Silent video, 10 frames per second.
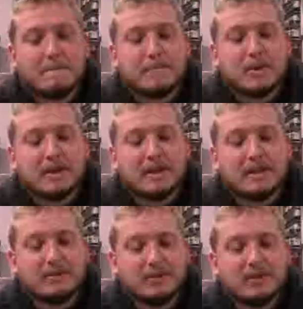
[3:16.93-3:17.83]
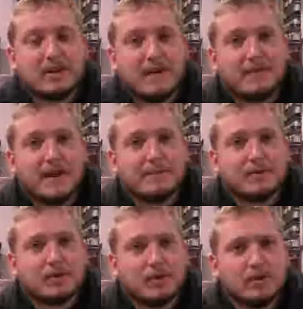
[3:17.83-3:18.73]
But it was a tough game. It was
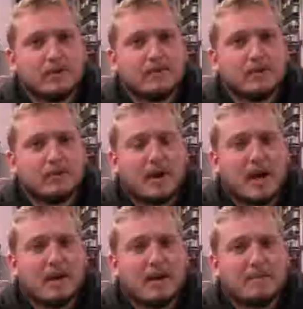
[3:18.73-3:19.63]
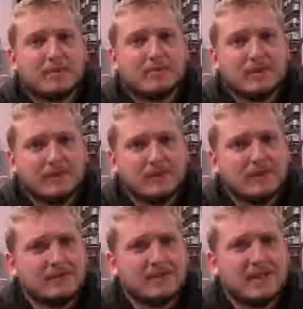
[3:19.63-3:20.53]
close for a while. I believe
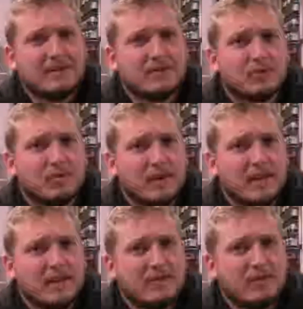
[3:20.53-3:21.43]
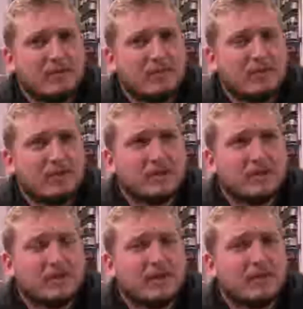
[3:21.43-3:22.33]
Cleveland State was winning at one point,
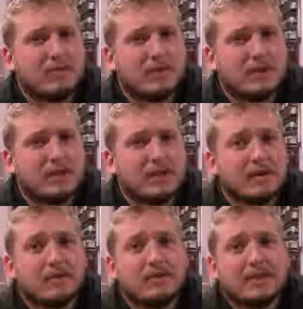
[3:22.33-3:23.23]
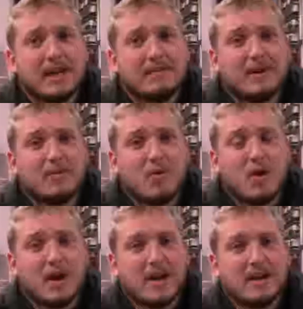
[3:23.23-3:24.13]
or if they weren't, they were only down by
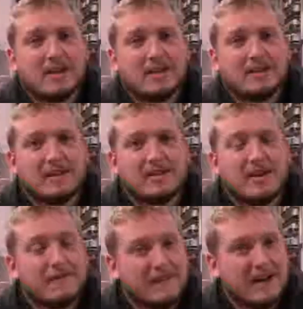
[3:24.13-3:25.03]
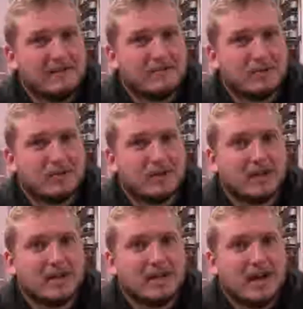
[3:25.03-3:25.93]
1. I saw 5-4
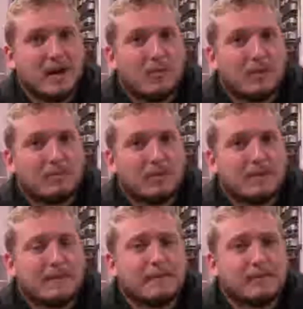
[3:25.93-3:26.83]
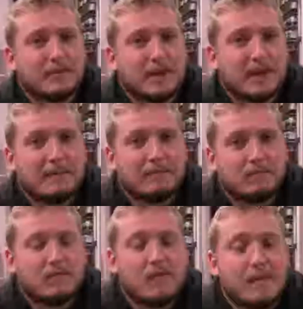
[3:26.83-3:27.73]
at one point. Remember when I kept
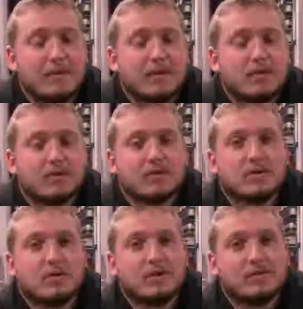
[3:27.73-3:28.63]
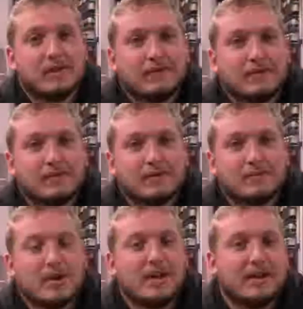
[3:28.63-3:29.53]
flipping through the scores whenever there was a
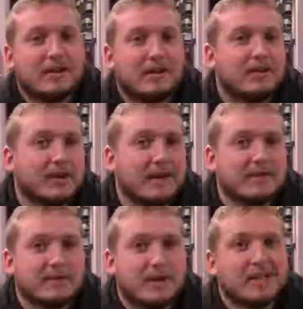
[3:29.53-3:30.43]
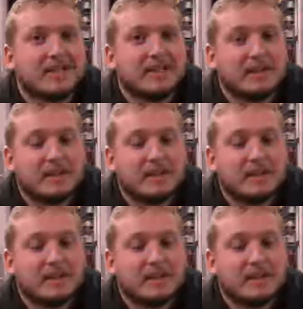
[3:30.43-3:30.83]
break in the other games I was watching.